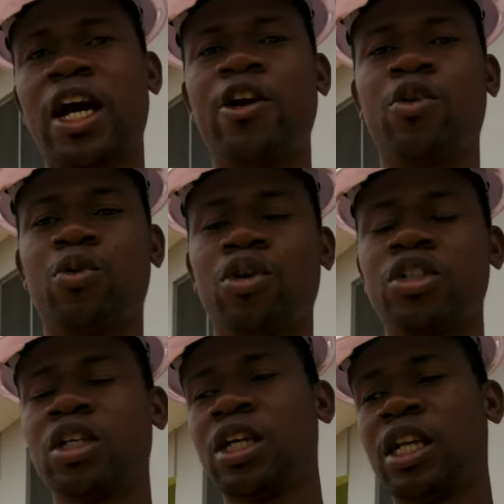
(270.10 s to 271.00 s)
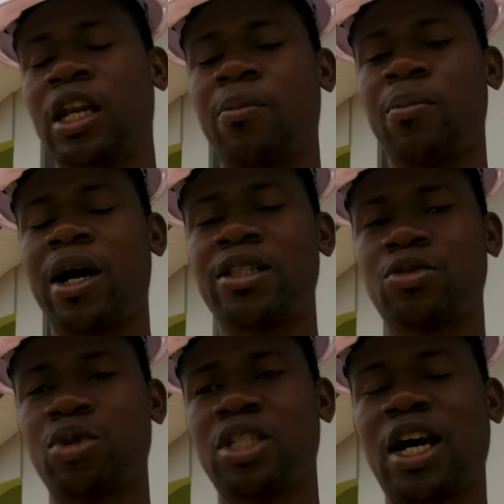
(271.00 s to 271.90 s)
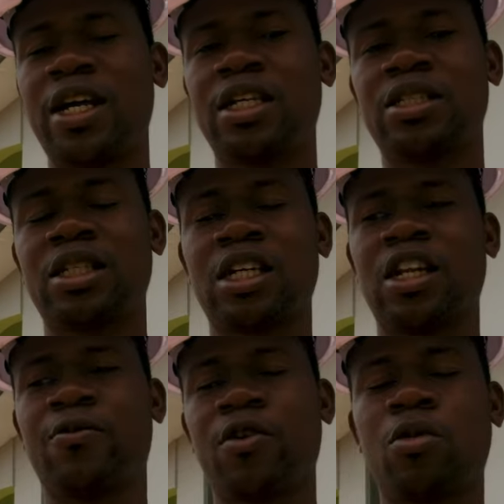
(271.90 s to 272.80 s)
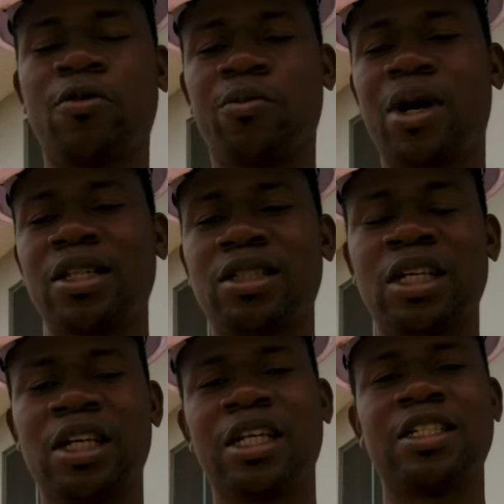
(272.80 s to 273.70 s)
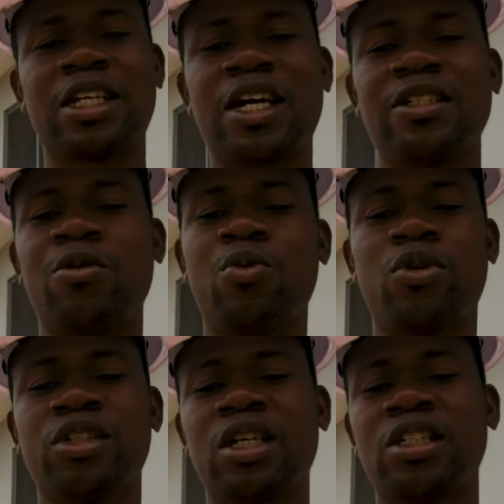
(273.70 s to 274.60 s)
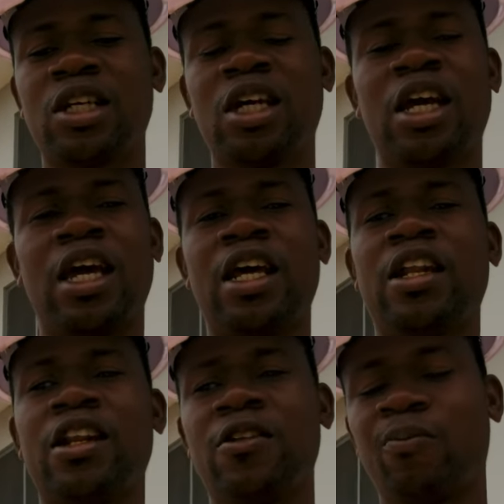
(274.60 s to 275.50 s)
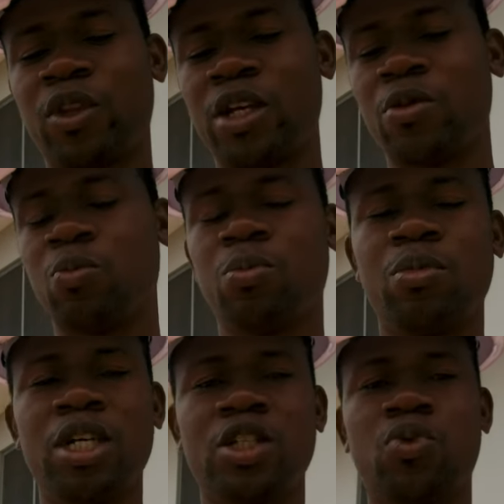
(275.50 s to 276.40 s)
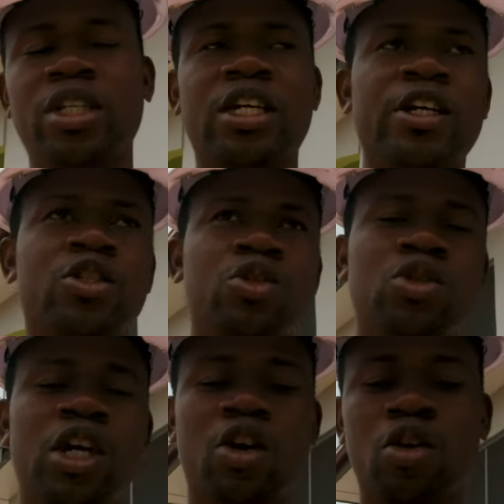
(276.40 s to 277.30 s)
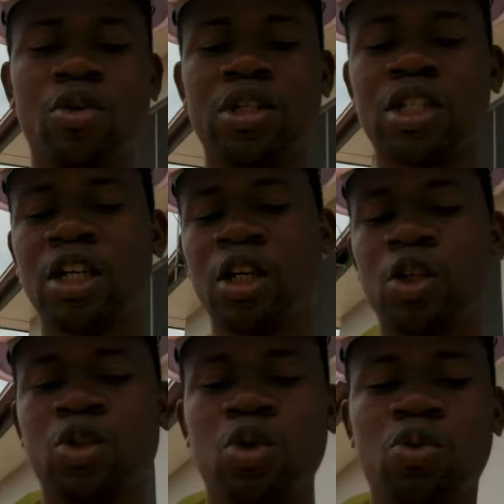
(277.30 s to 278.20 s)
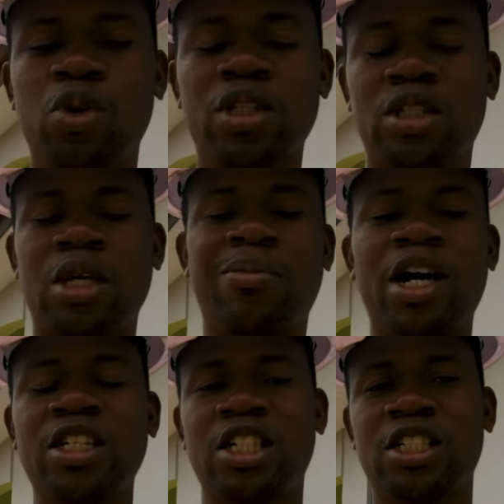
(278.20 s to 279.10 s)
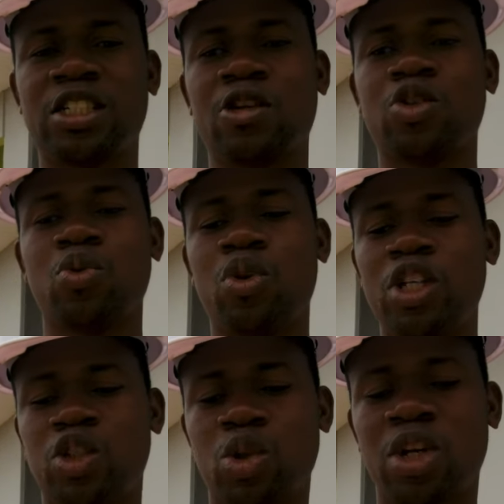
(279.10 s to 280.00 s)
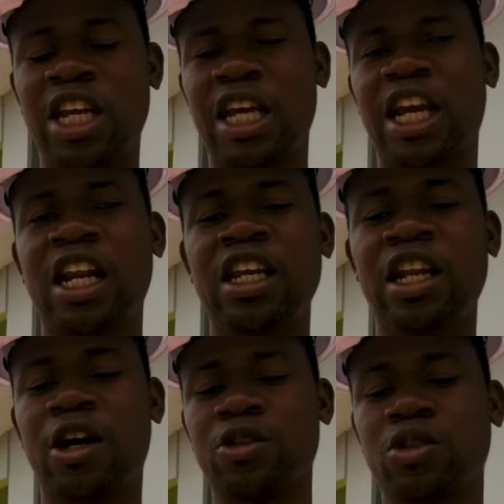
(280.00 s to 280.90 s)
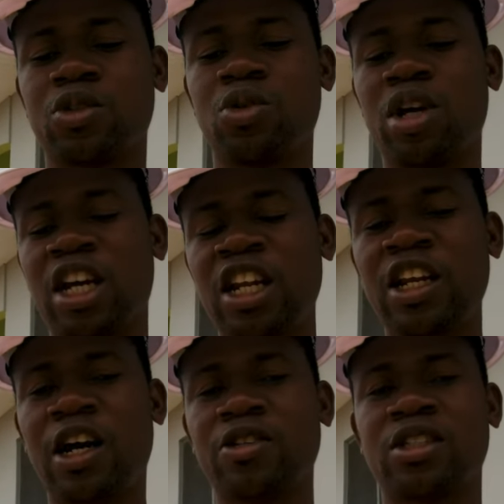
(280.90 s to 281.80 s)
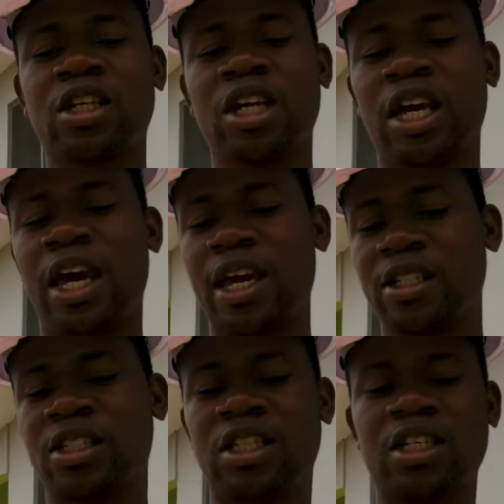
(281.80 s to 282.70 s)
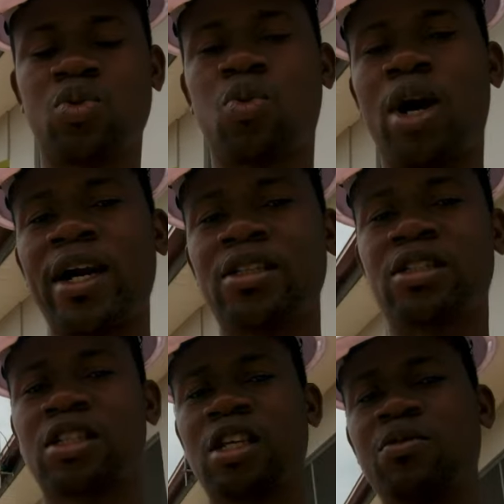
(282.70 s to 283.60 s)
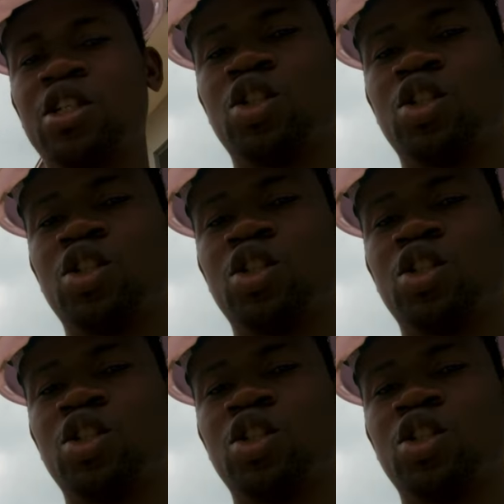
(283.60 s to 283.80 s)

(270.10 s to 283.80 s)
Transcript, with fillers: the iron rod mat, we tied it in the form of a mat, the size that we wanted, and then the mason went out to do the concrete. So with the biodigester also, we installed a clean out. So a clean out is this white, let me